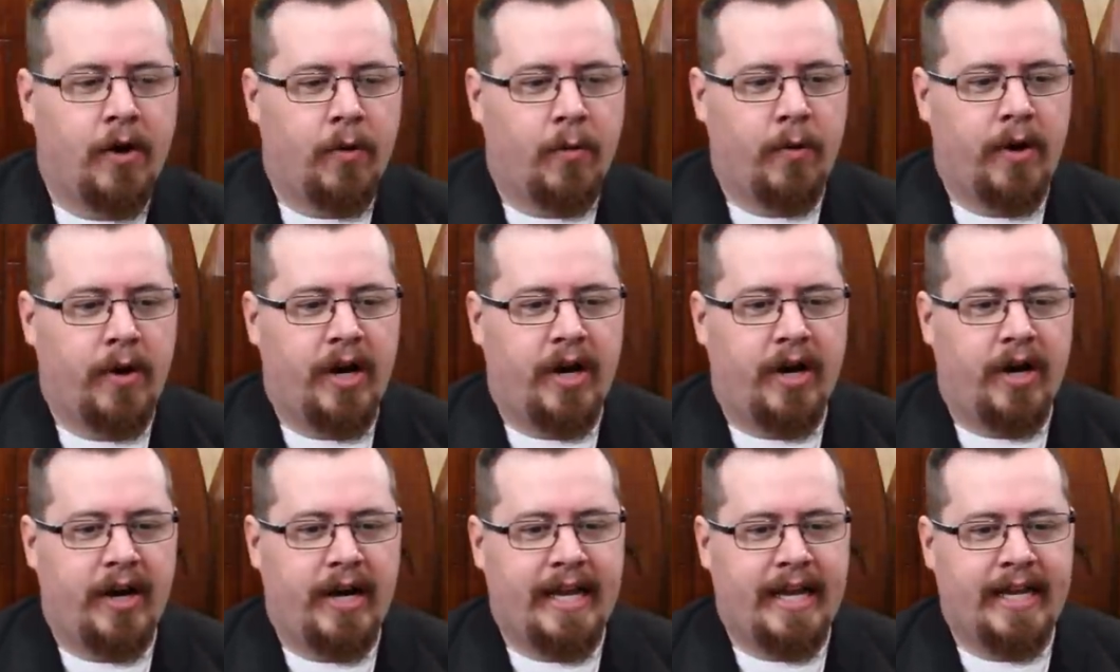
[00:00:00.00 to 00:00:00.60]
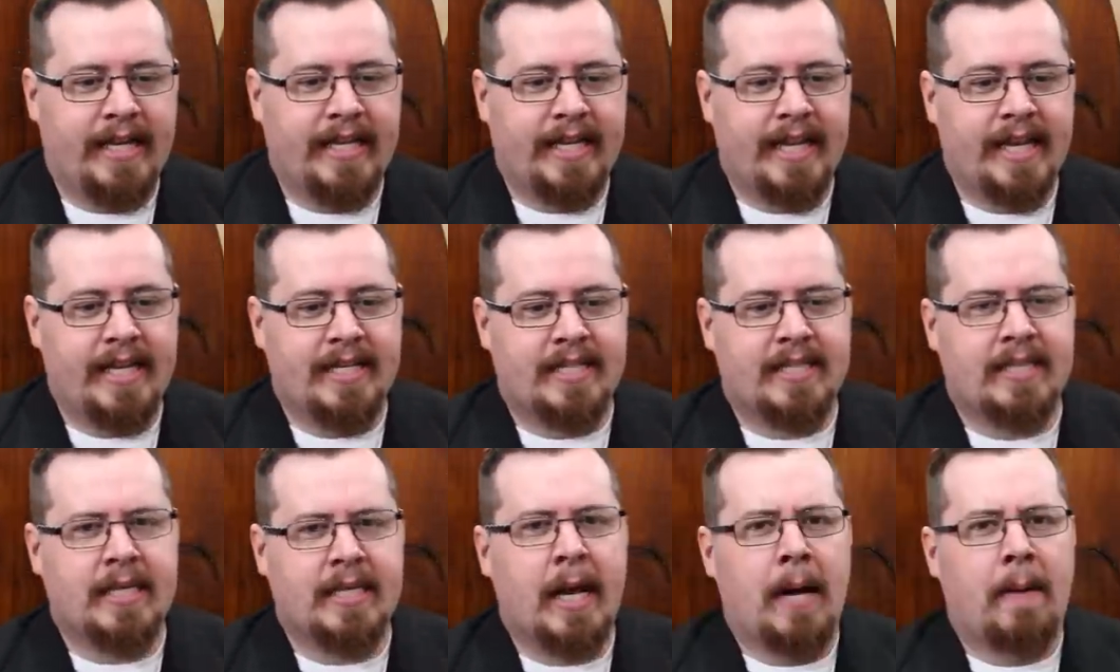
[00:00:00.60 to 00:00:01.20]
where it
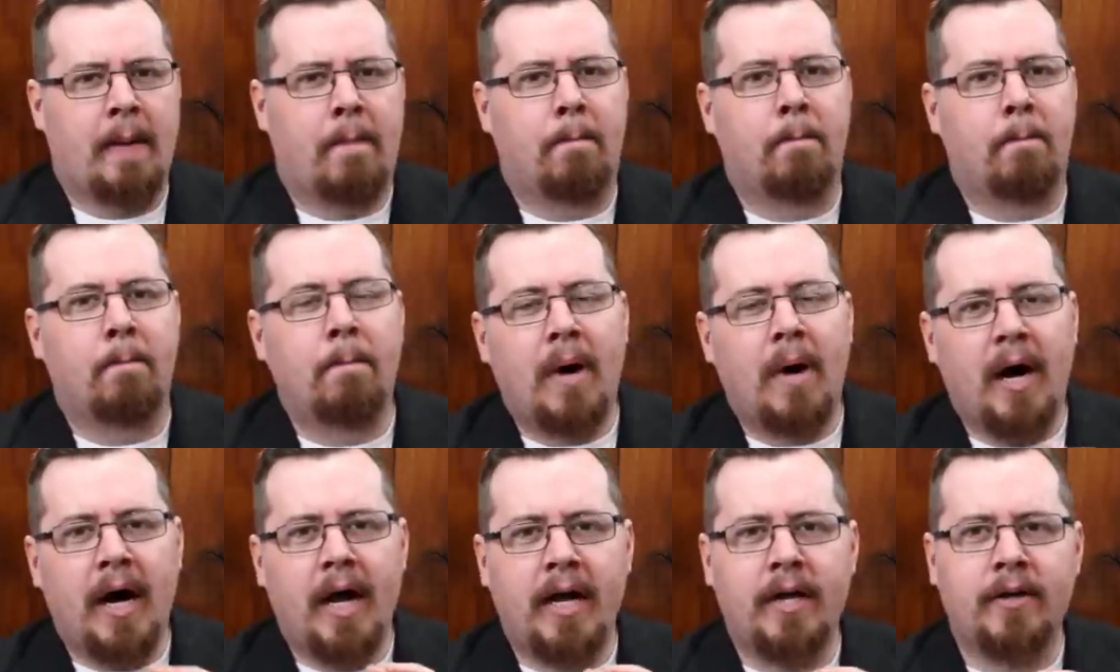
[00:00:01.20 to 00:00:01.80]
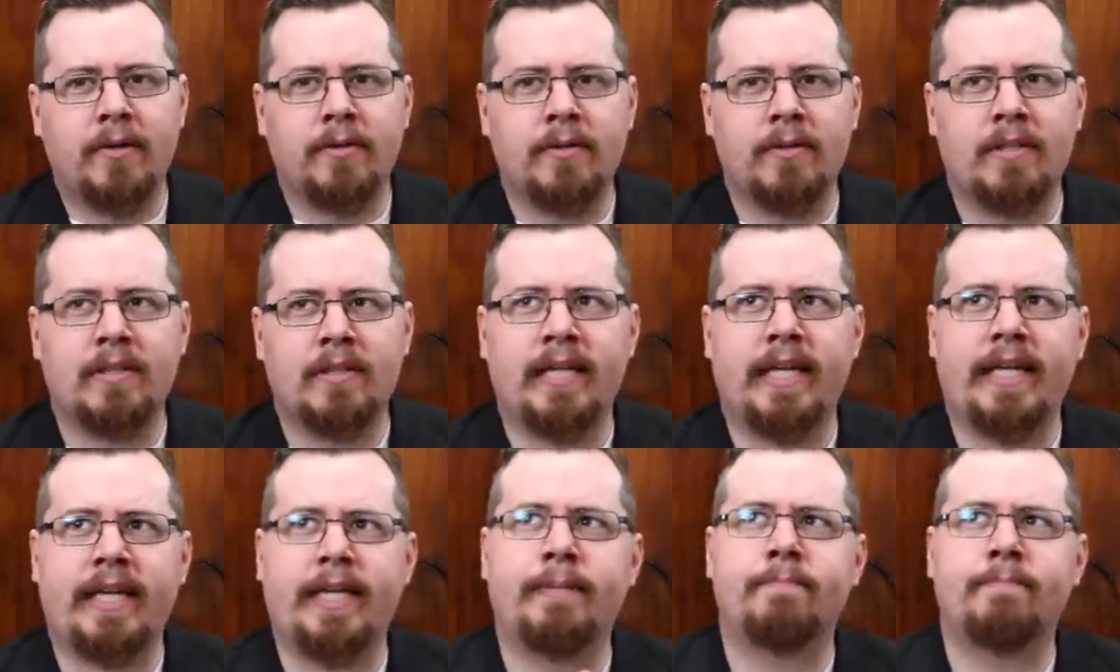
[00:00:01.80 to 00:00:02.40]
gets
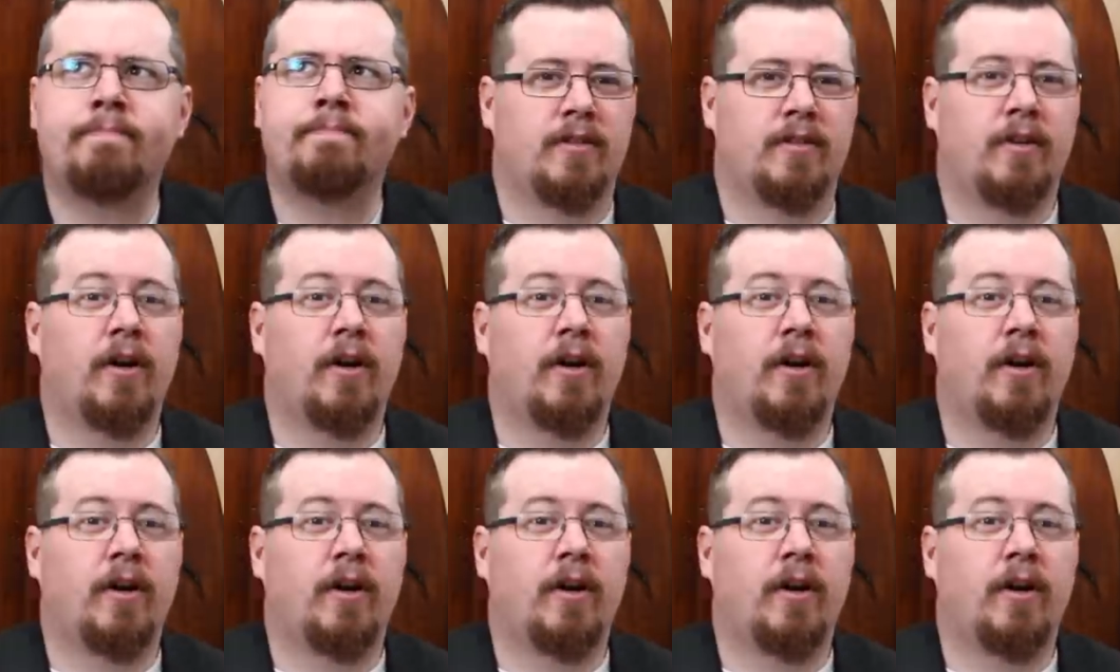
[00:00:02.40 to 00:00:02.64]
mildly,